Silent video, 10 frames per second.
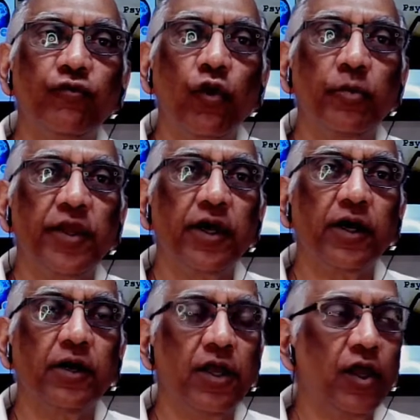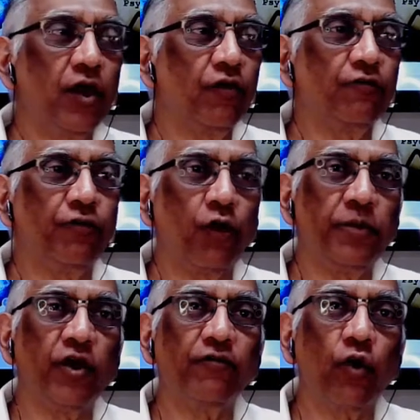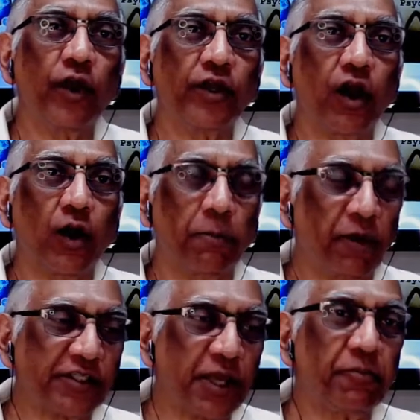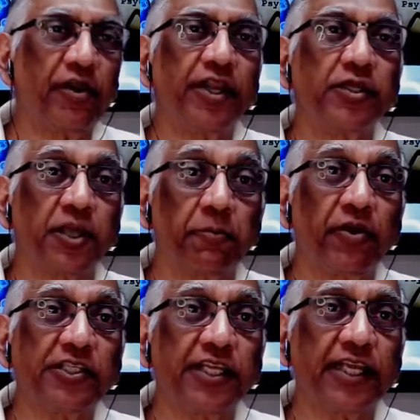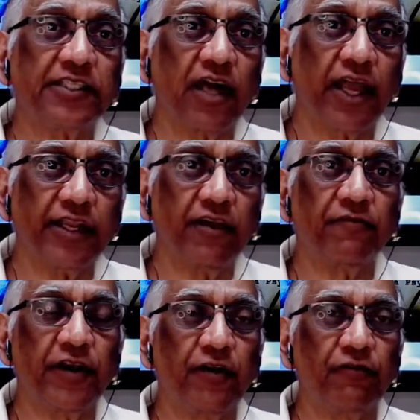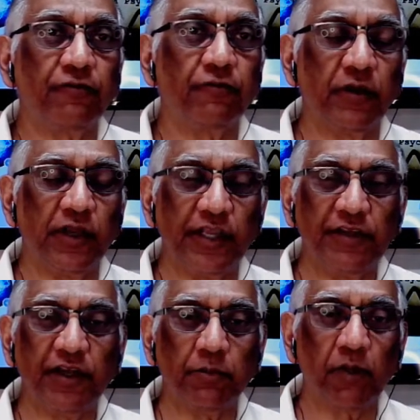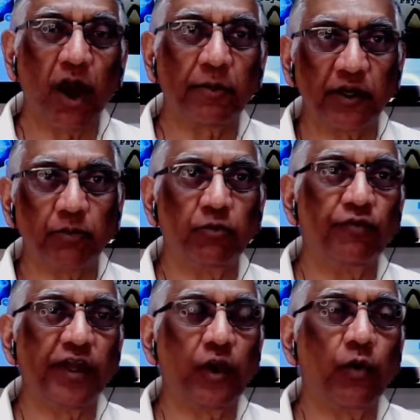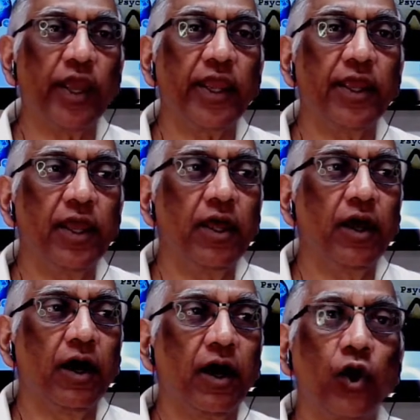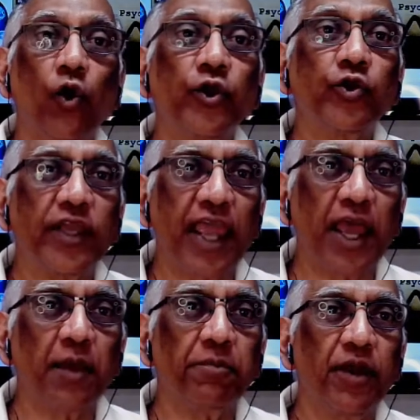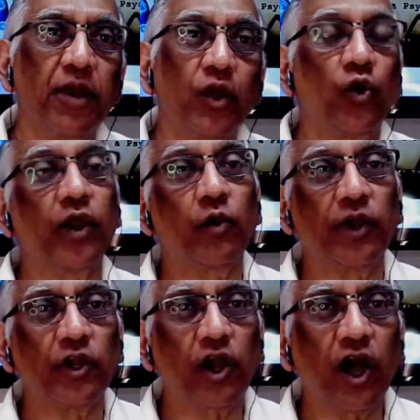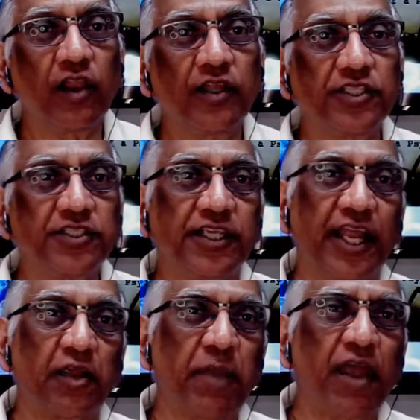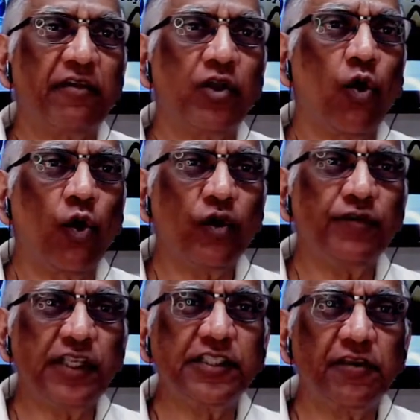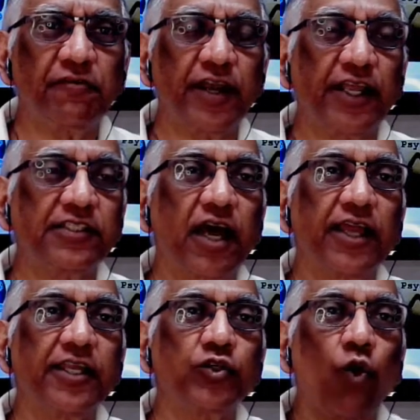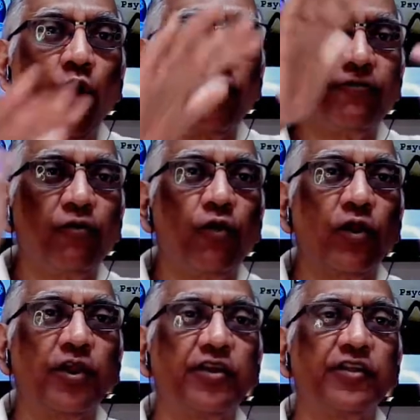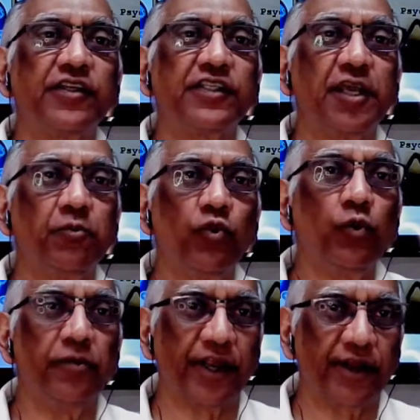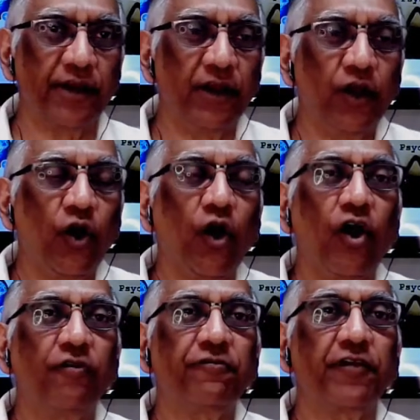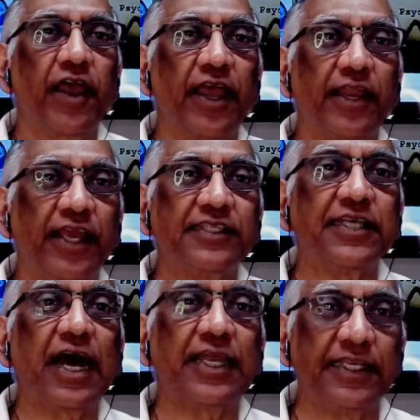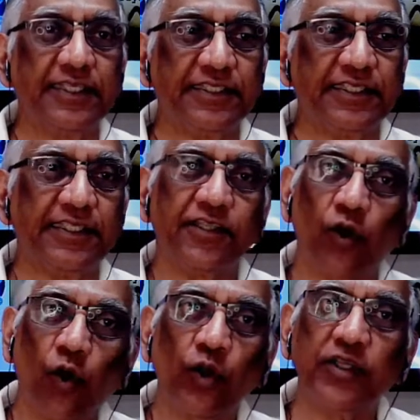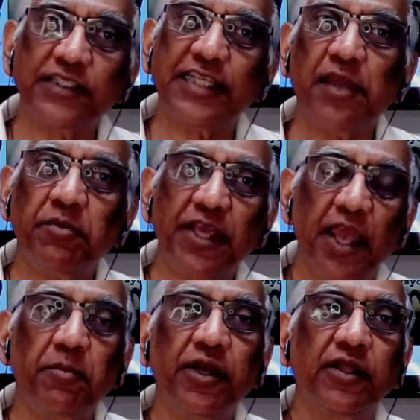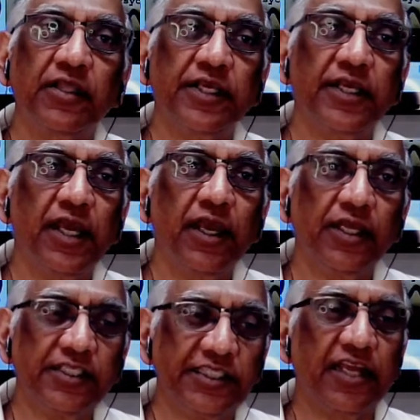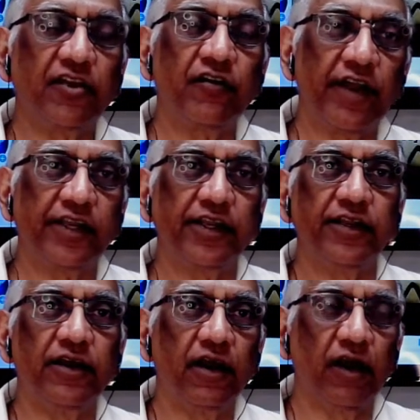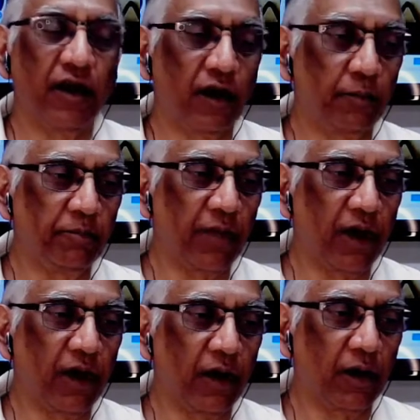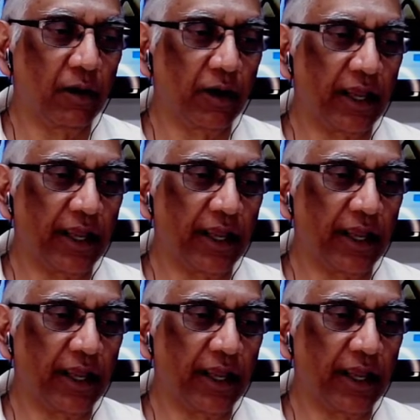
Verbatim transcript: phobia, phobia of going separating separation anxiety afraid of leaving mom and moving away uh, going to camp going away to college getting married all right. of these different anxieties all fall under the same rubric of an anxiety disease they're all the same chemically generated um, uh,